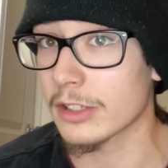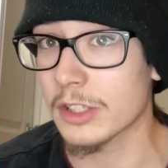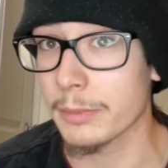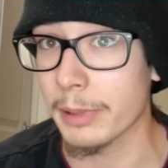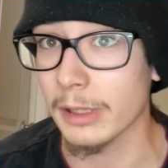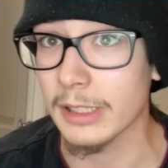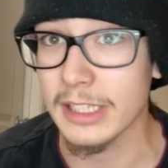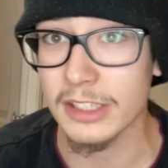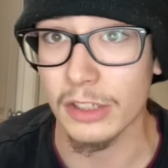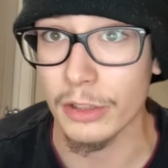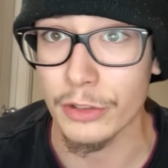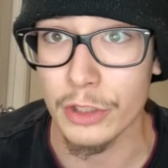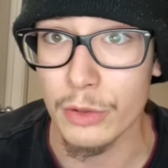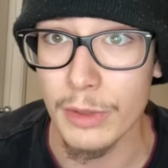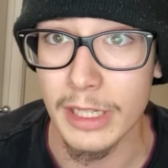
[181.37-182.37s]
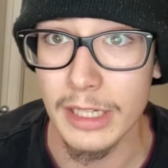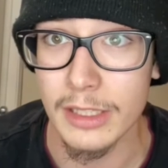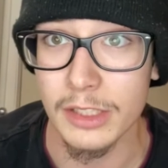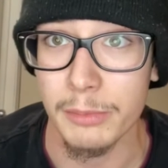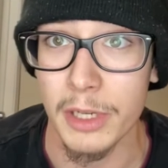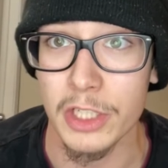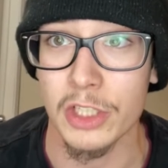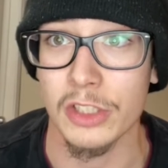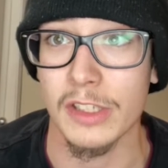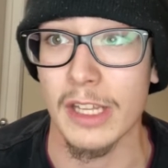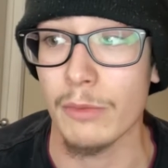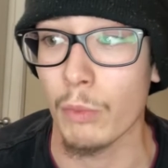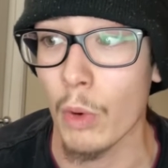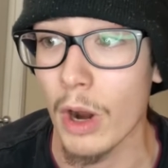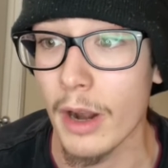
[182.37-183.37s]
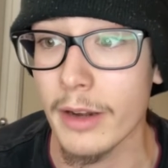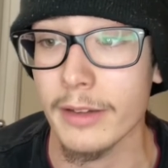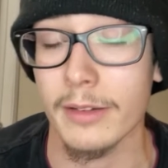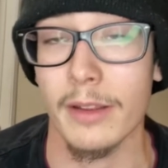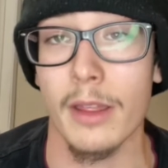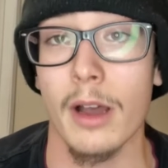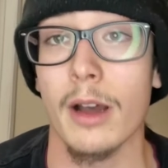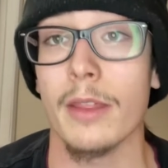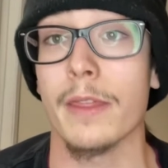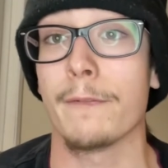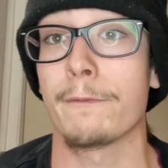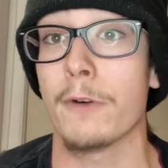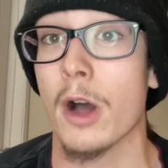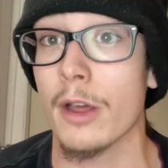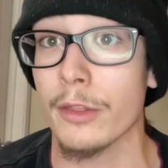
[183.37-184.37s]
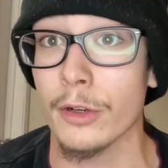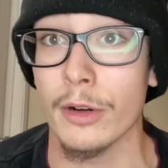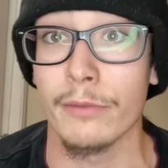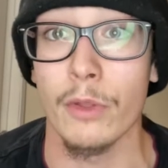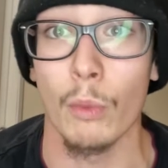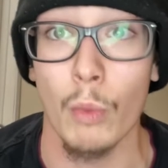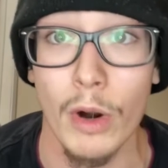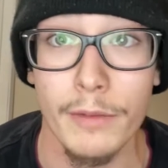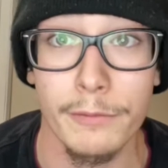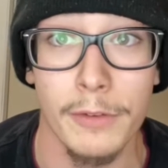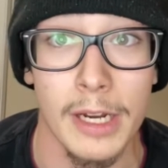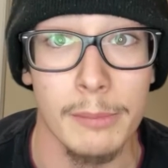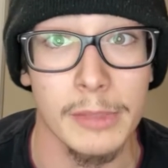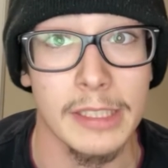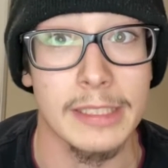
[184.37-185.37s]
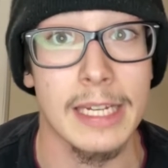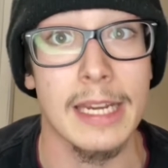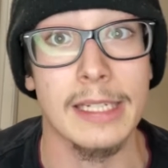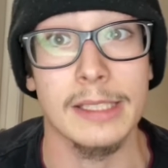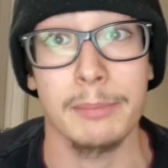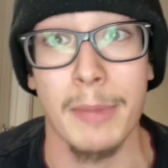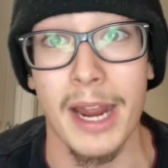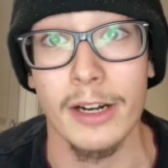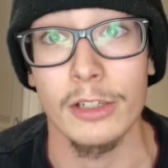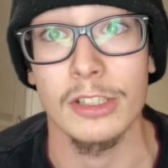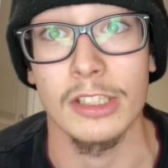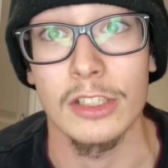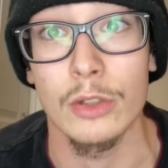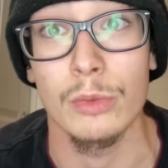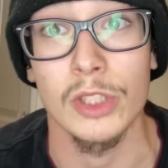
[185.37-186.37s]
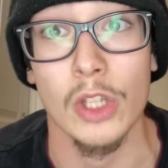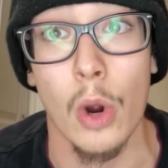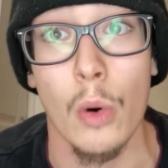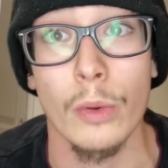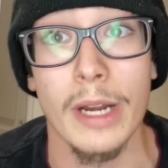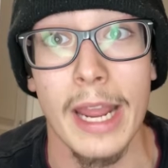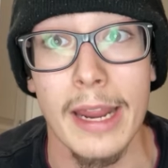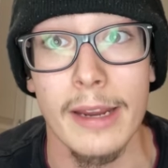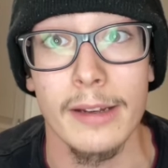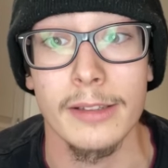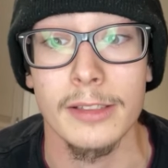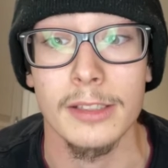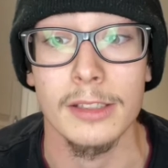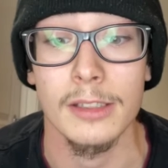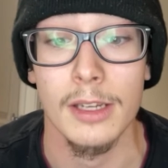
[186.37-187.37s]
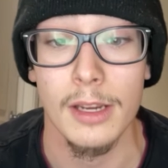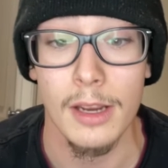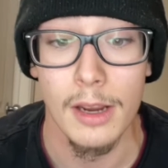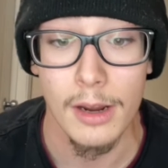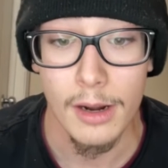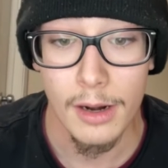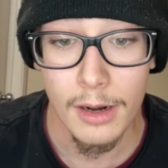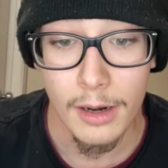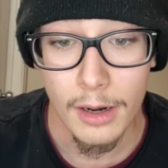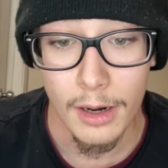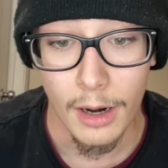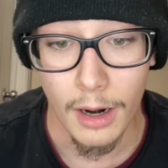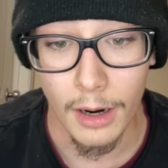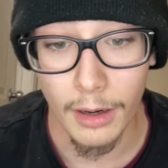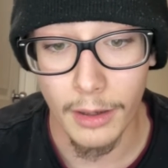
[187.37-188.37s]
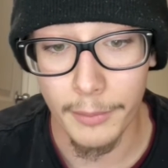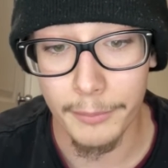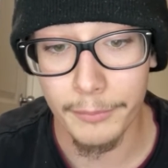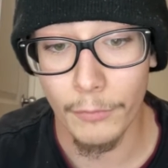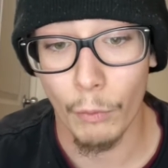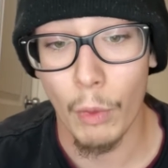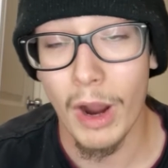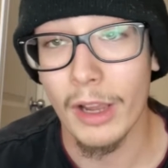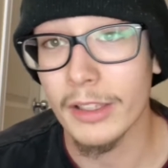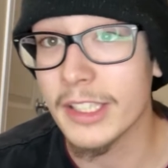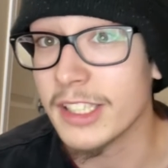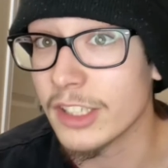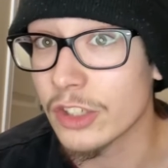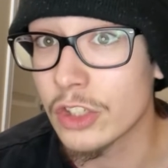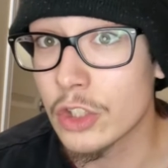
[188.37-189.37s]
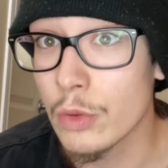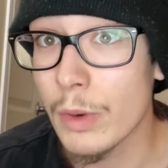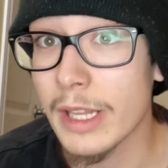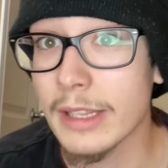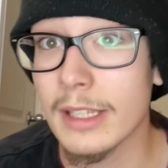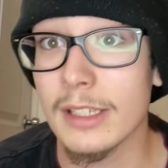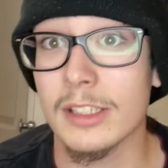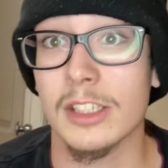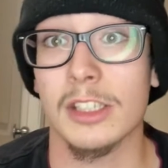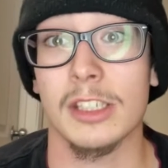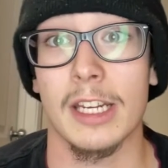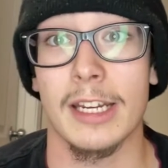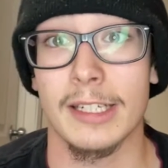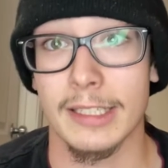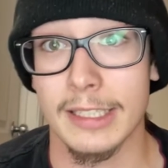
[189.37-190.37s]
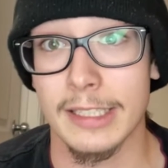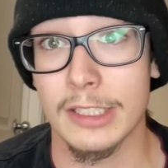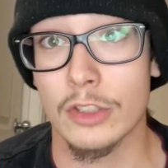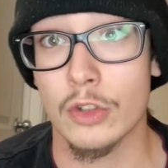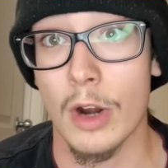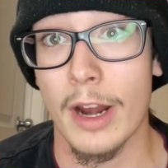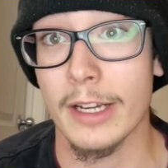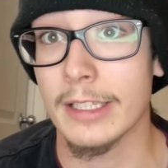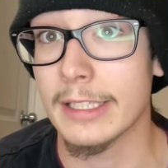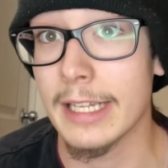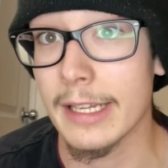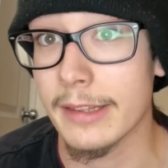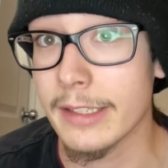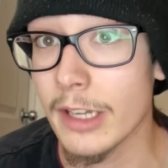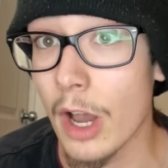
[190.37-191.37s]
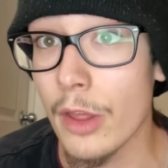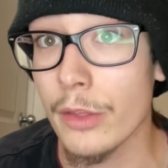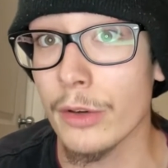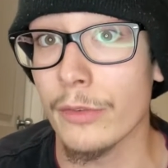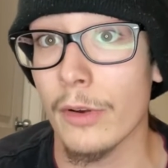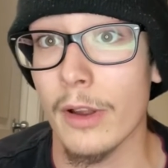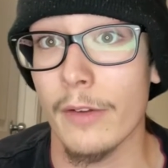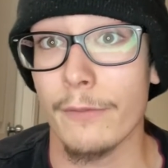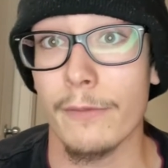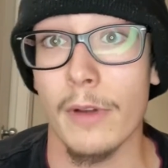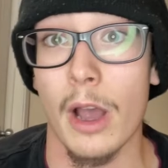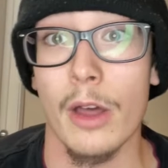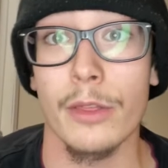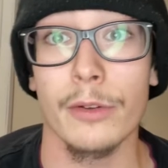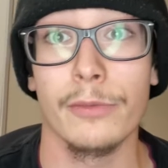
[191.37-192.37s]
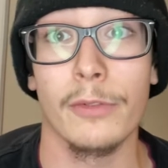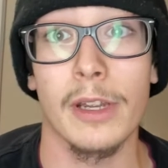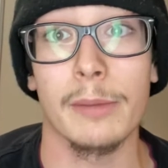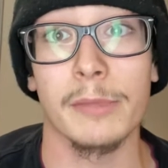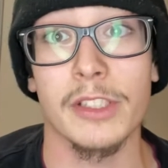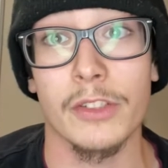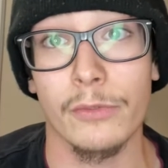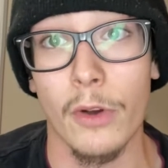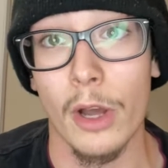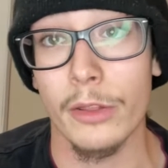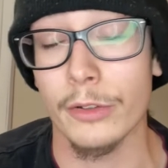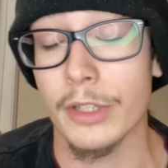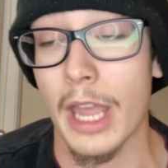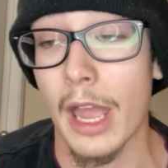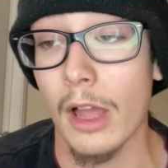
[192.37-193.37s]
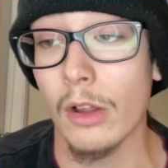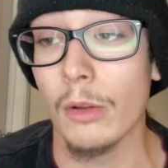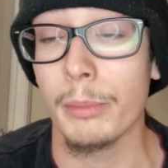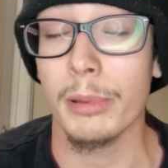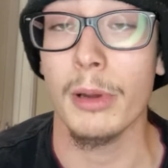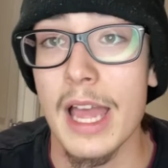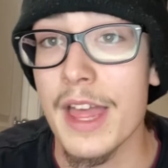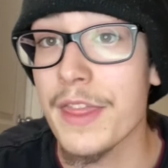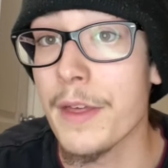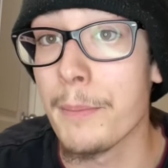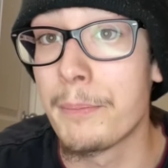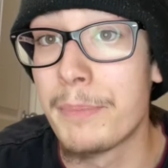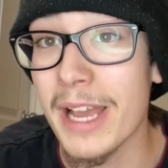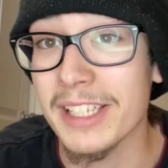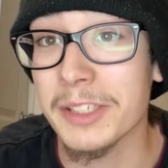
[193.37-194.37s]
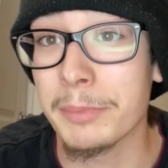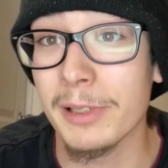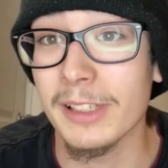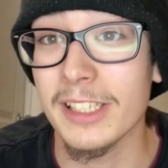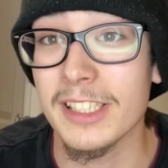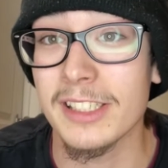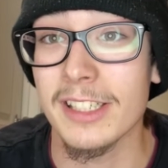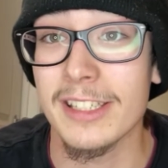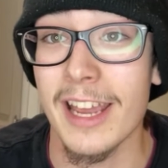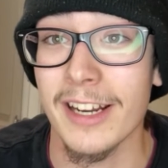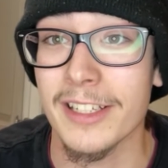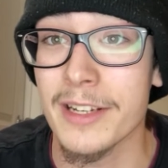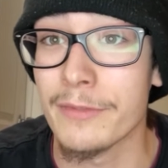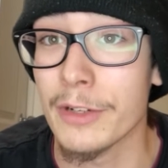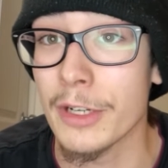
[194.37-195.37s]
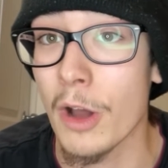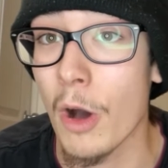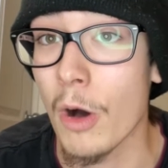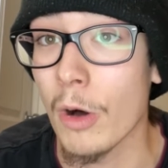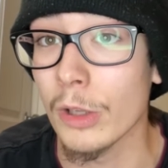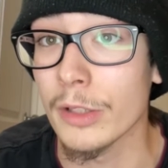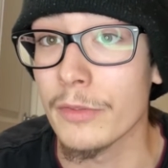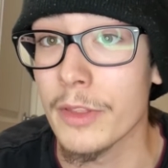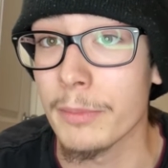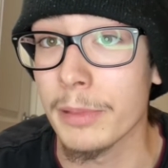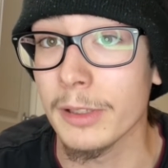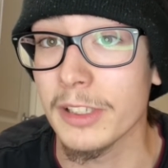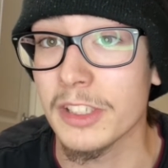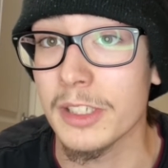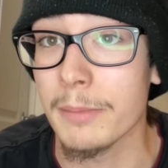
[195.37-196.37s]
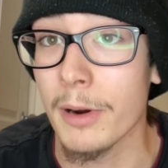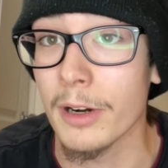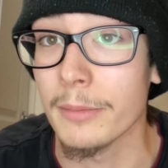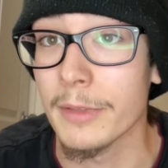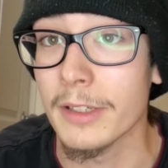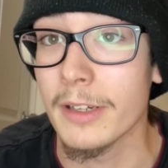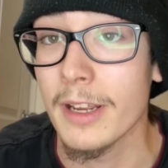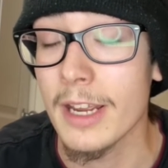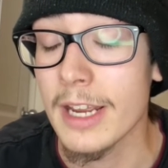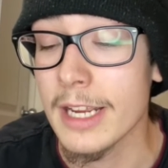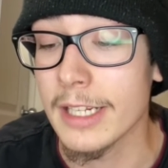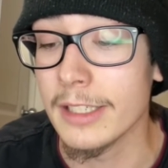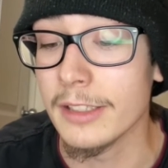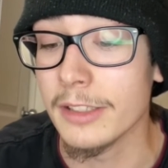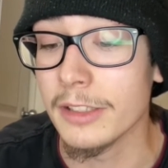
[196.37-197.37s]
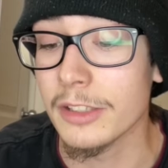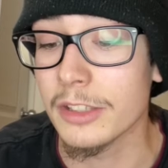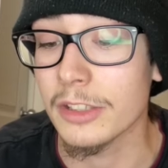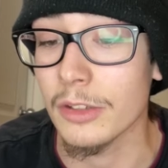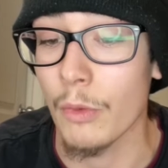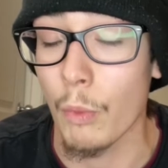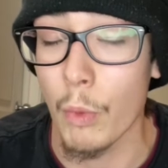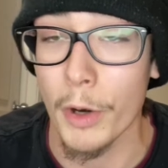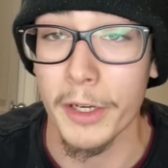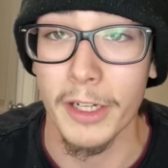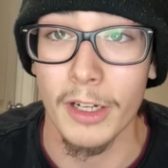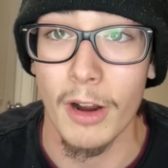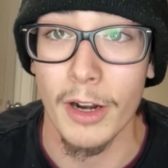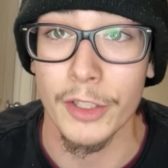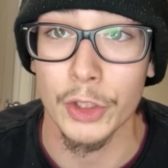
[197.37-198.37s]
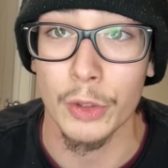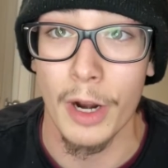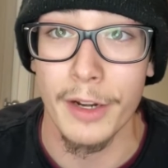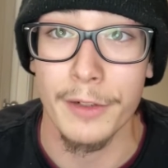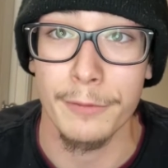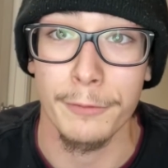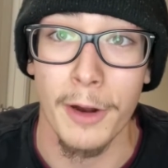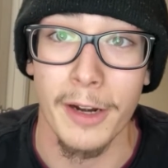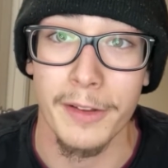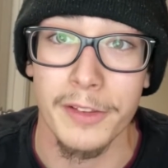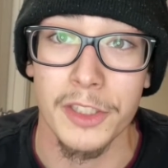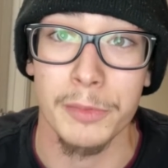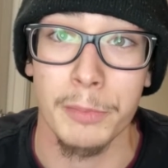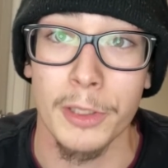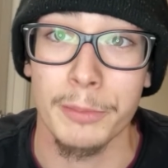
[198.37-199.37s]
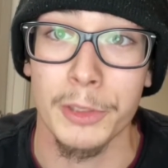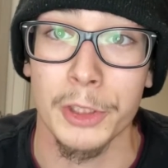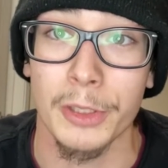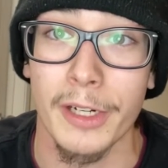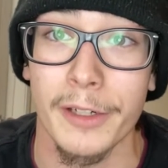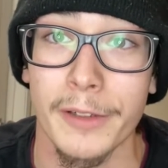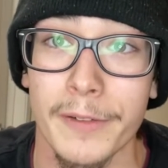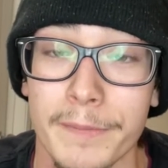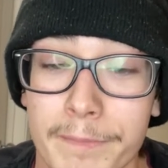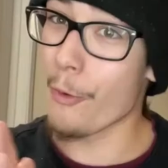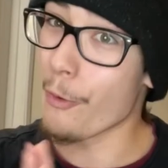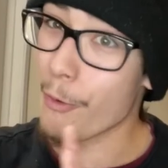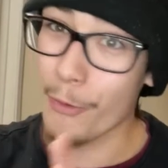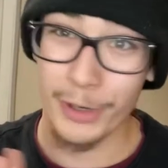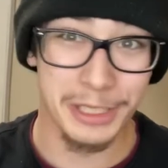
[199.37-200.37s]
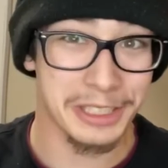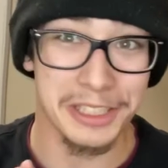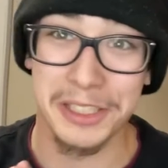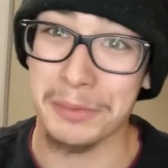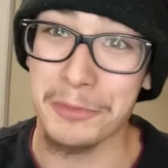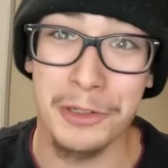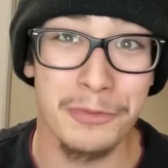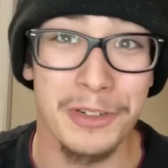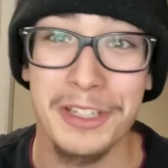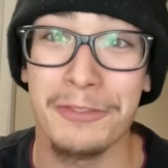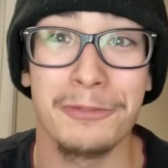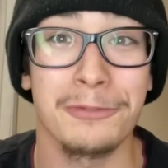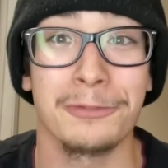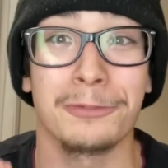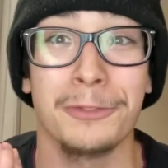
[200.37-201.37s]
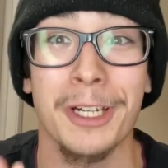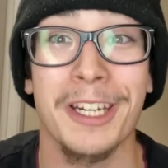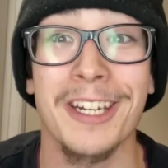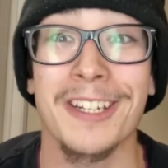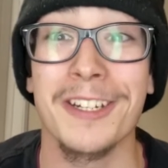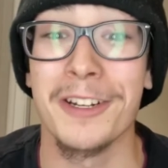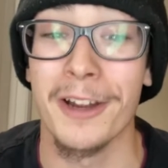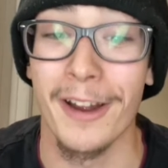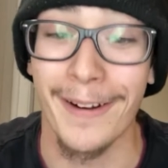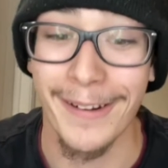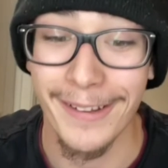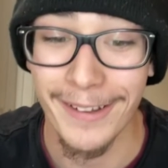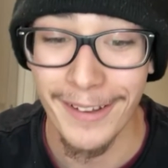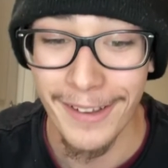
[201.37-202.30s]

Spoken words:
the police aren't doing it as much as they want, the father of the one family takes matters into his own hands. While he is doing this and trying to get the other family's father to help, the best police detective in all of the police department is working on trying to find this perpetrator. Oh, is this movie freaking good.